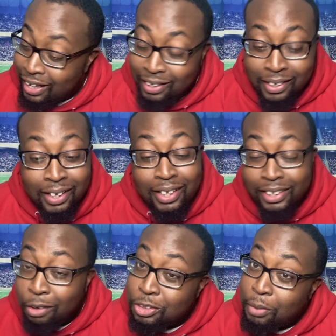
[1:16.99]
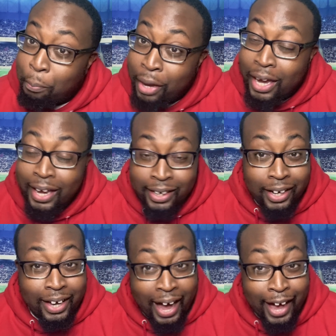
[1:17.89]
and there was a big
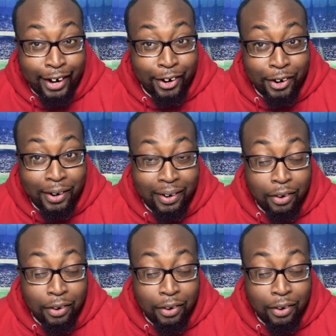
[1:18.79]
indicator